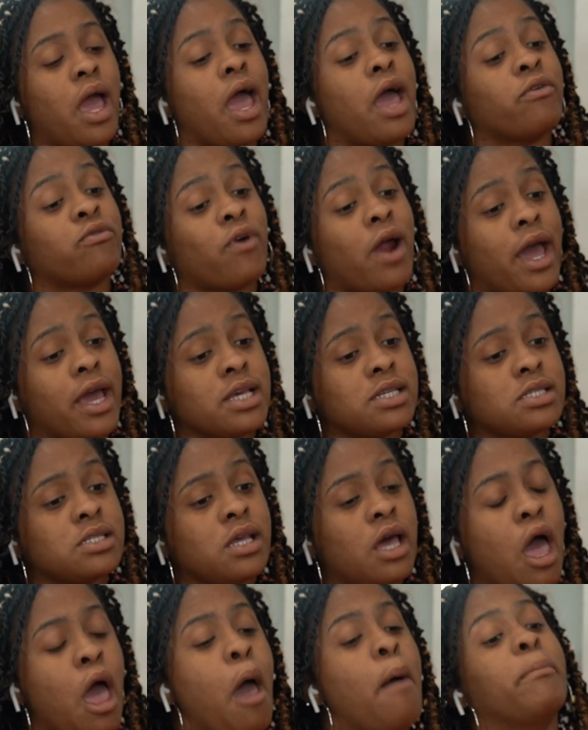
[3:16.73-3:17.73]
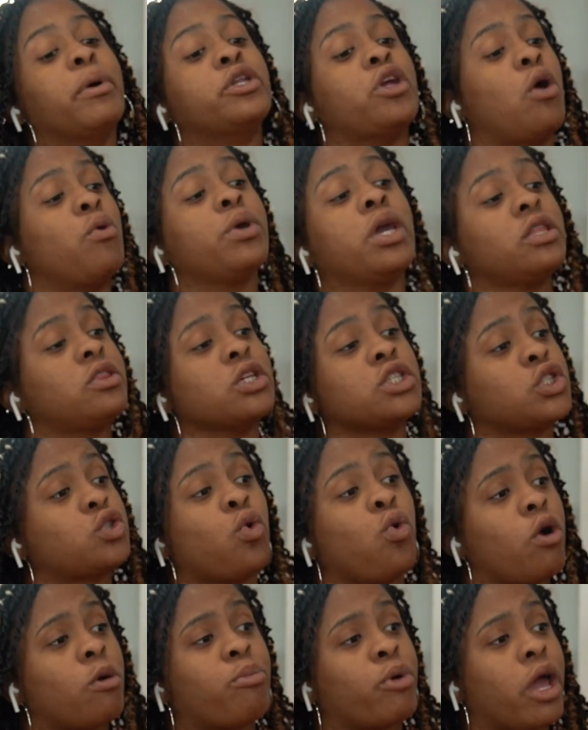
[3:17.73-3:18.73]
And rice. But don't get the
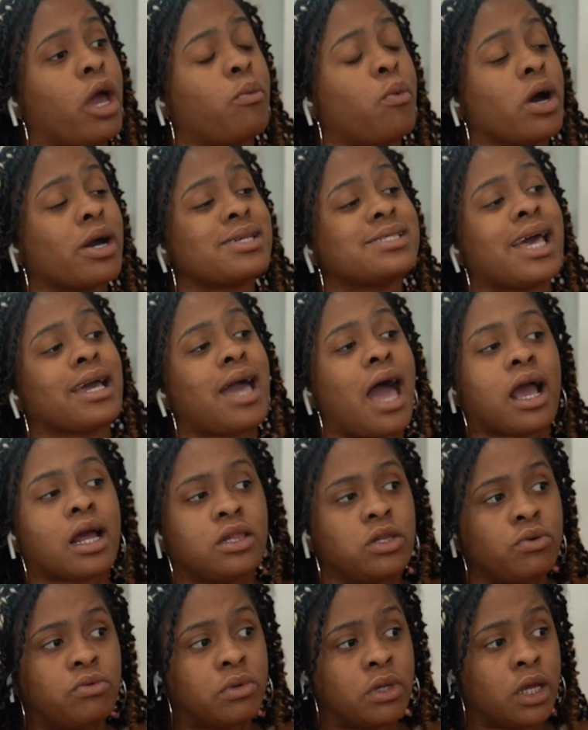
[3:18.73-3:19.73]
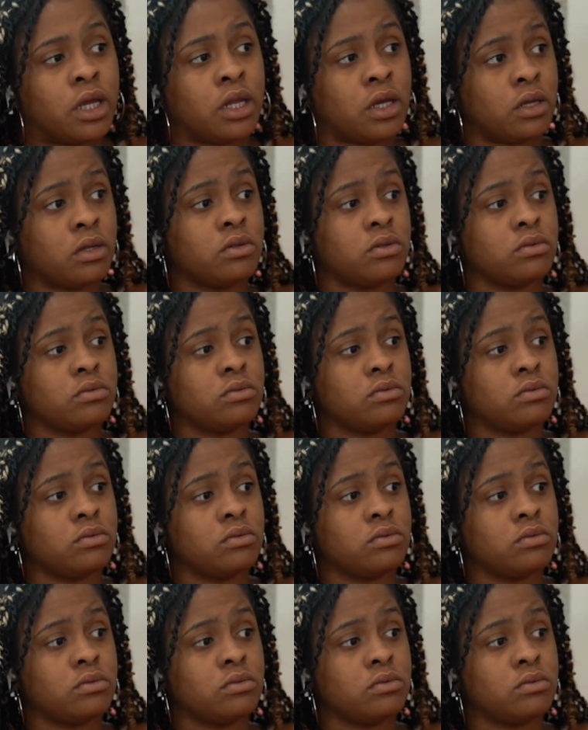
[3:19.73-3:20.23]
store brand one because that got gluten in it.